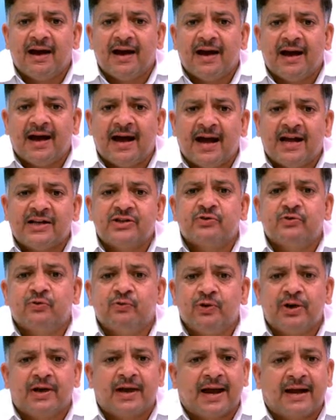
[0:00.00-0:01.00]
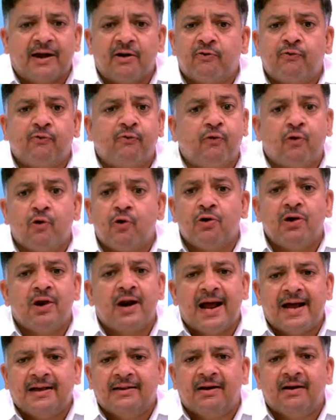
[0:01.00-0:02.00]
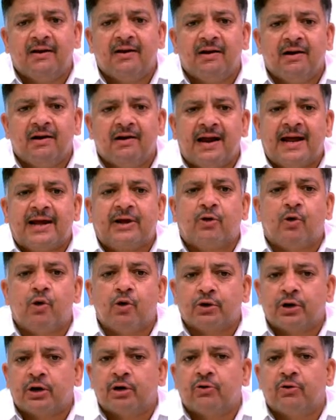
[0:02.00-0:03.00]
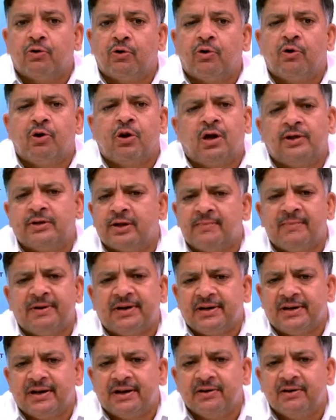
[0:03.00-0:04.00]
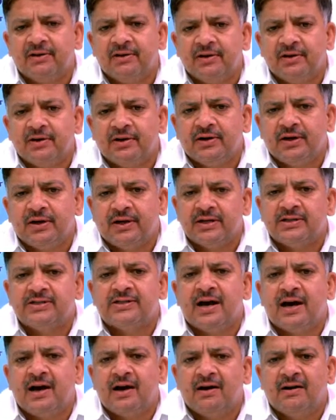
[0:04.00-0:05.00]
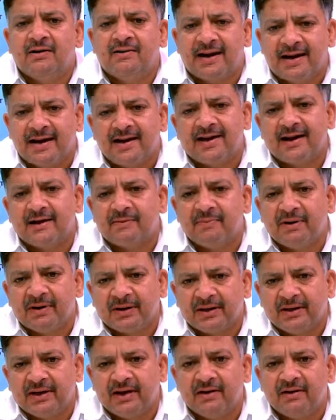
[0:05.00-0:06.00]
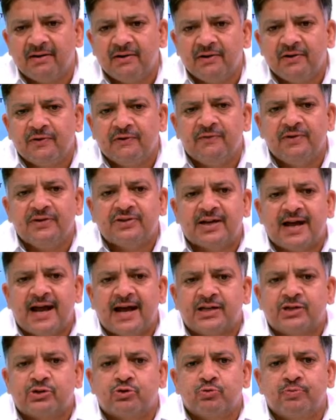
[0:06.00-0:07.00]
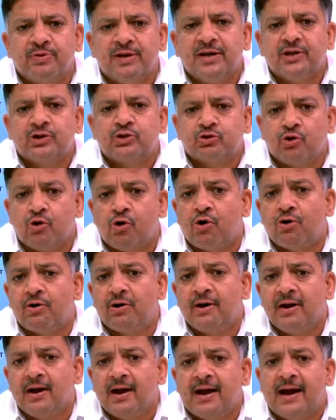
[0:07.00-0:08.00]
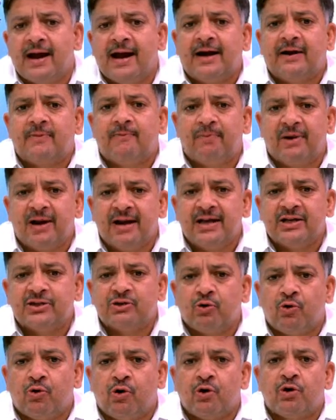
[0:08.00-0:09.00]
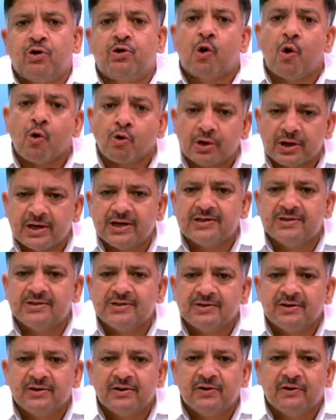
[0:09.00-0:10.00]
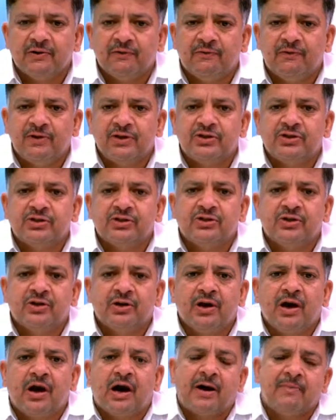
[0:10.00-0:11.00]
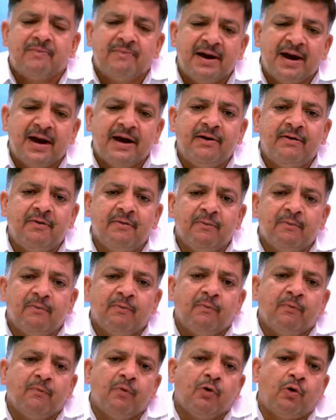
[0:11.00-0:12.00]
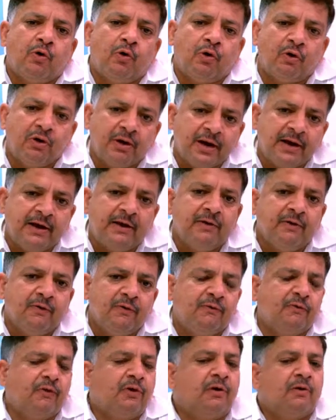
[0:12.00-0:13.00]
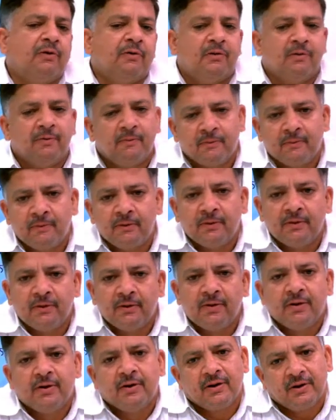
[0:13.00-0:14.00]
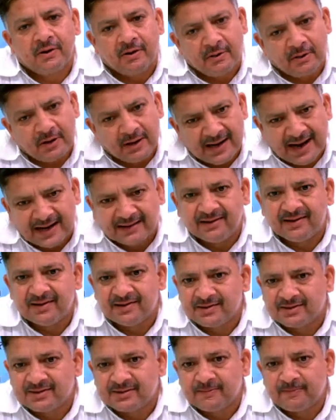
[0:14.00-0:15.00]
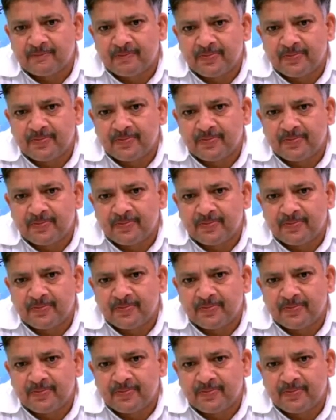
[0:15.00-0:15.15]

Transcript: as we cannot fold leather like cotton or other material. It is a delicate material which has to be stored and placed on donkeys, which are made only for leathers.